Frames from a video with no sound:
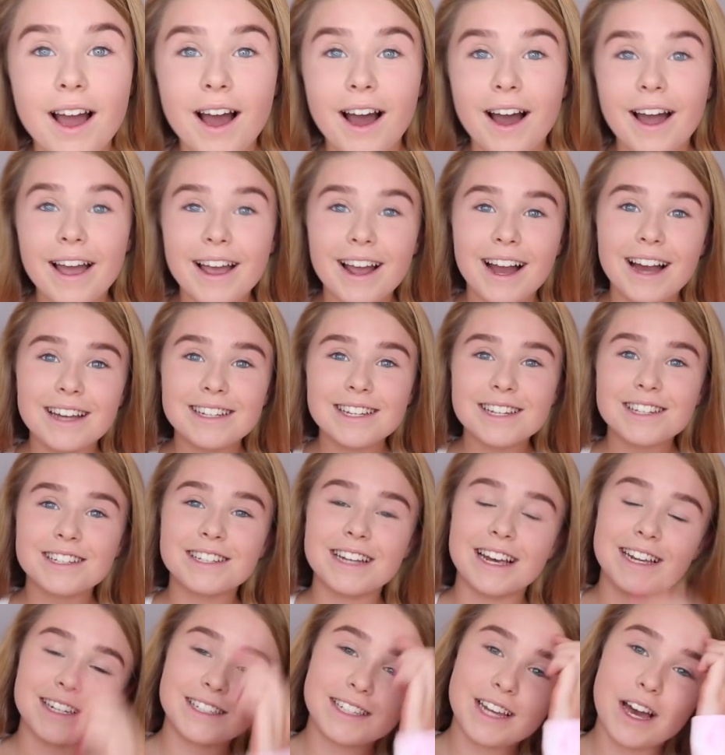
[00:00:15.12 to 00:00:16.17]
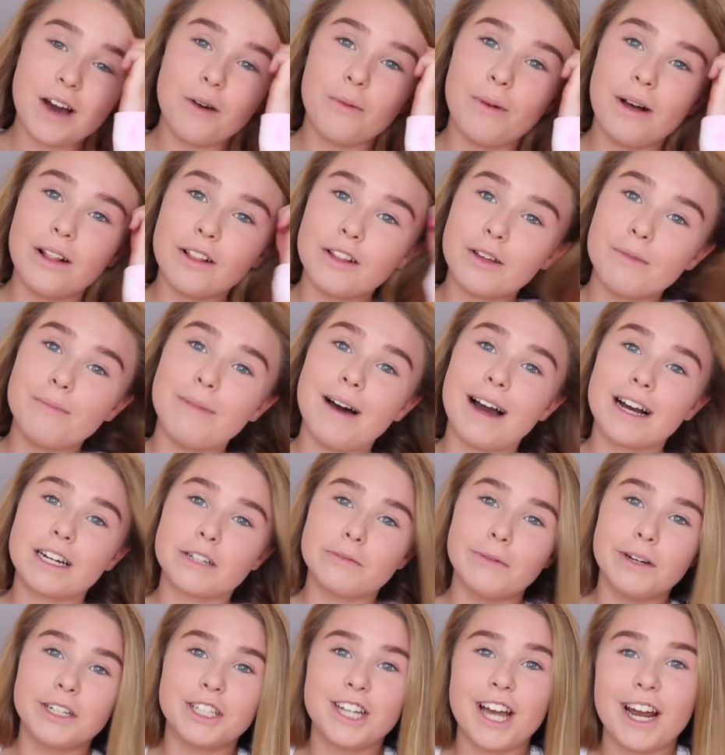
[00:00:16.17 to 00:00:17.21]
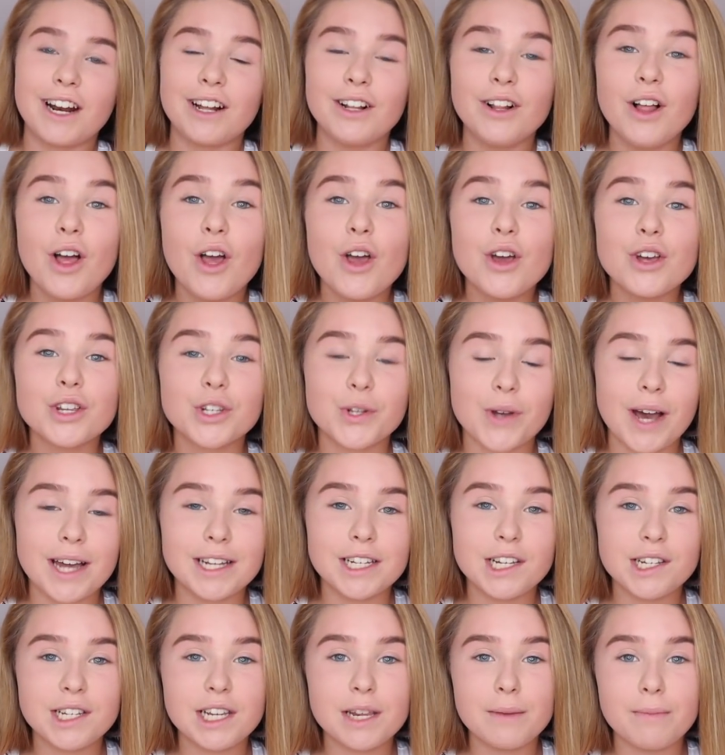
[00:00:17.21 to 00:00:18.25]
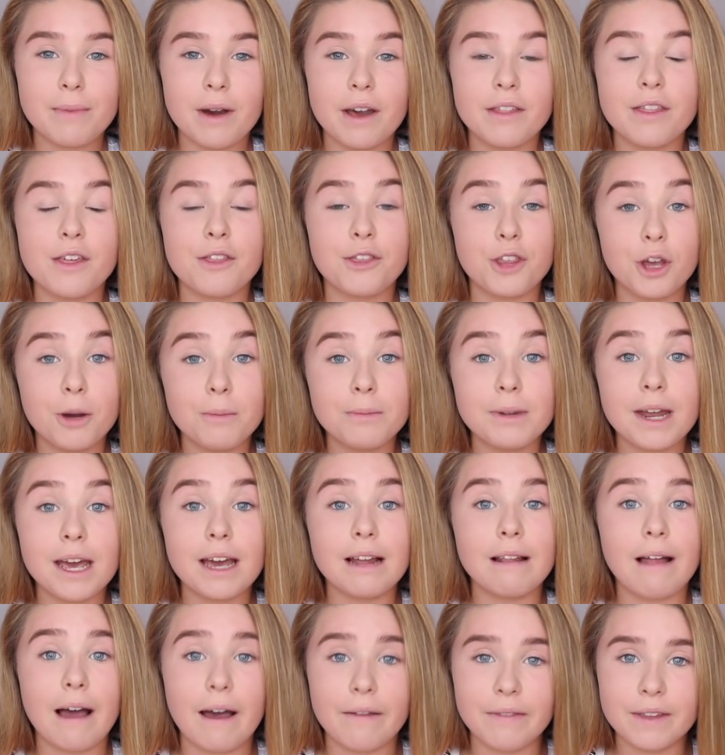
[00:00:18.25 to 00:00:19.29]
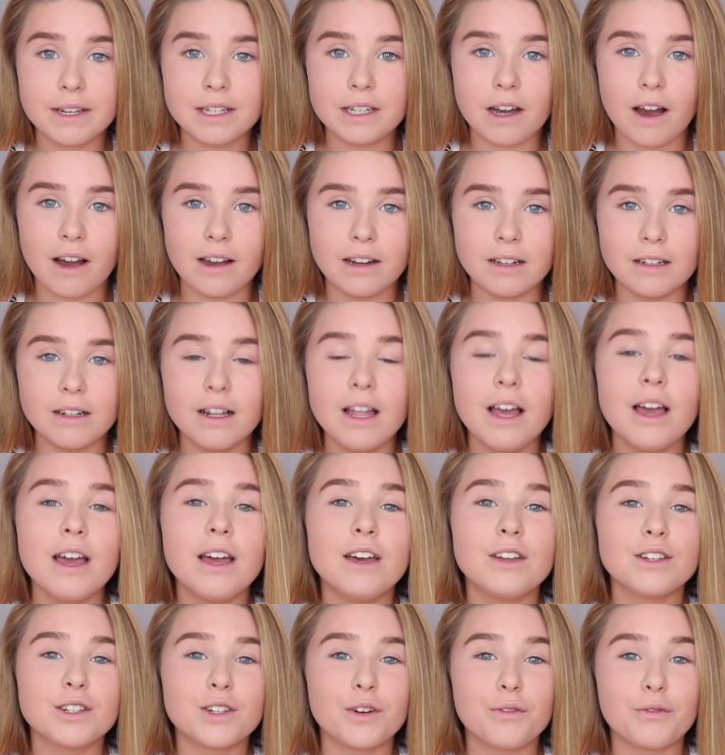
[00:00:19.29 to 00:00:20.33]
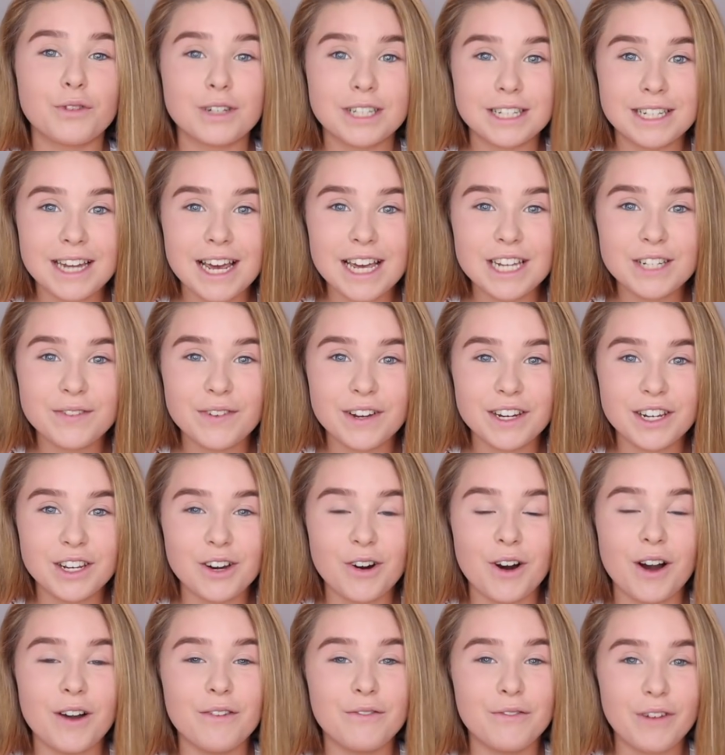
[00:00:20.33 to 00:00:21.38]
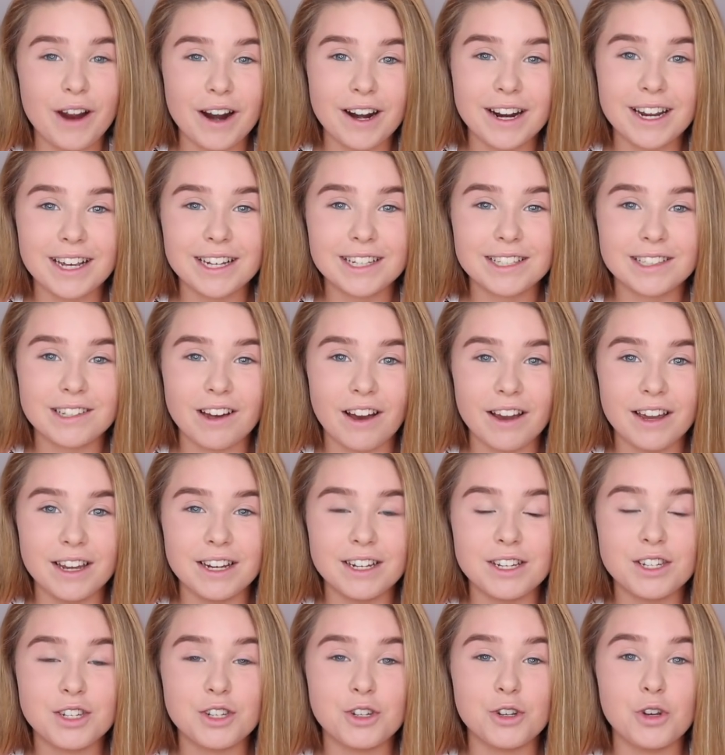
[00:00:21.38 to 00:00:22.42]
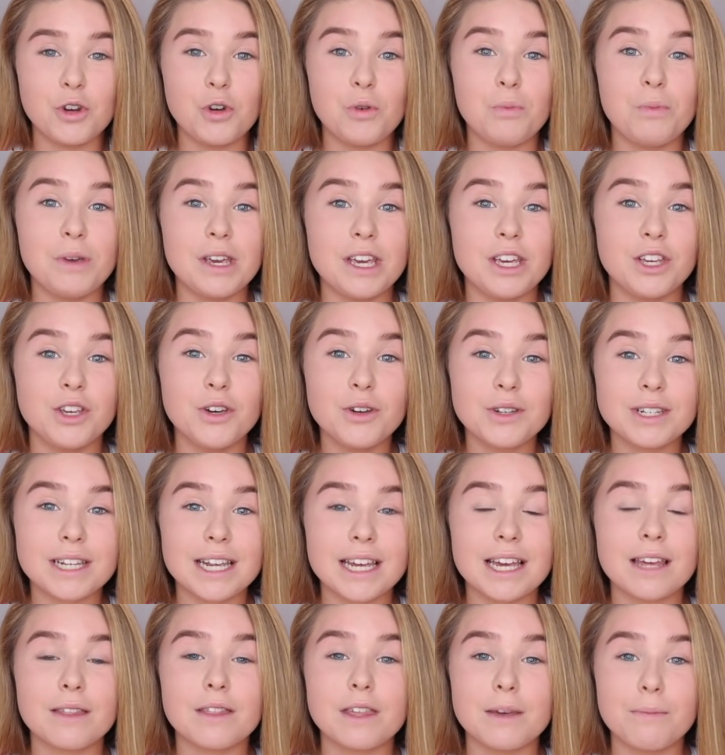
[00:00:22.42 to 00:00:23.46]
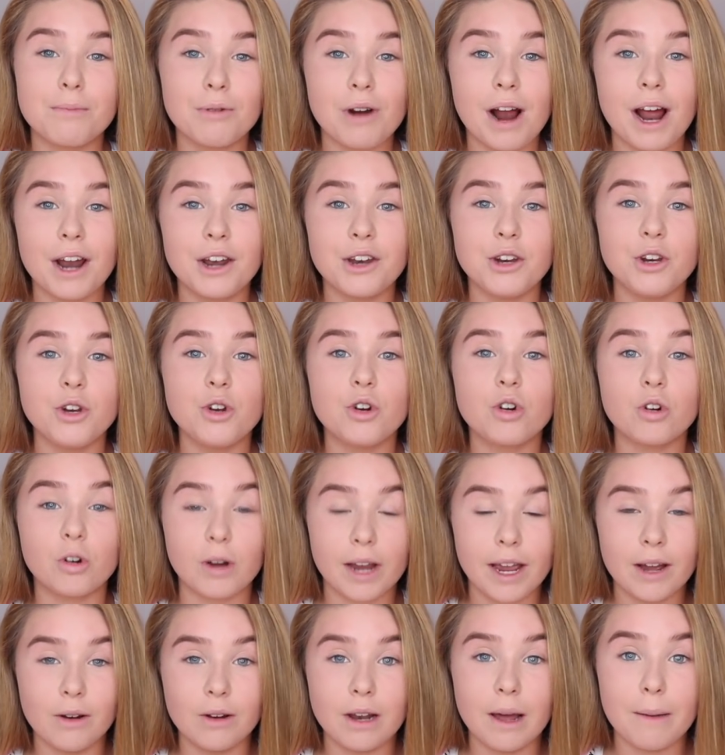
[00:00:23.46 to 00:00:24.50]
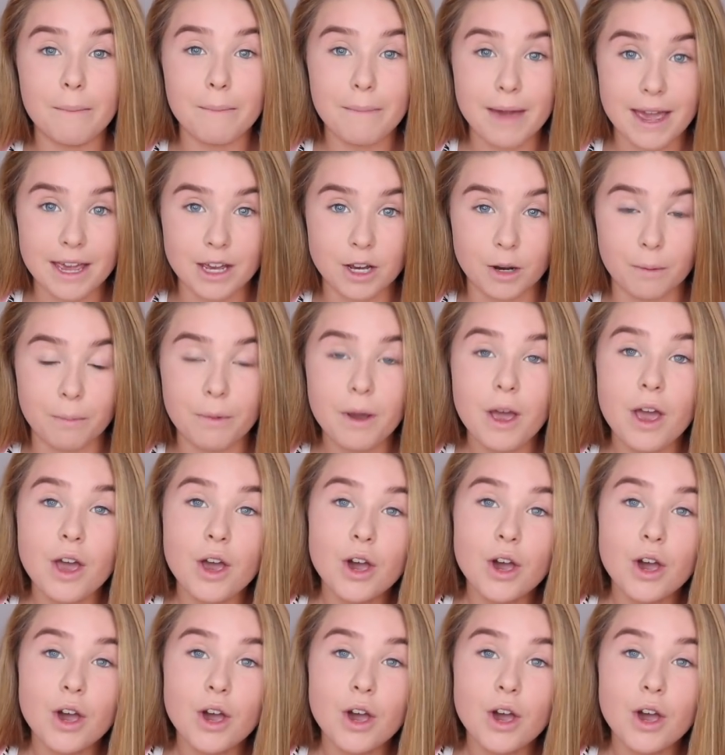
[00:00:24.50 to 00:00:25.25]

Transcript: Hi guys, it's Jessica. Welcome back to my channel. So as you've seen by the thumbnail and the title, so for today's video I'm very excited to be using the brand new Crayola makeup.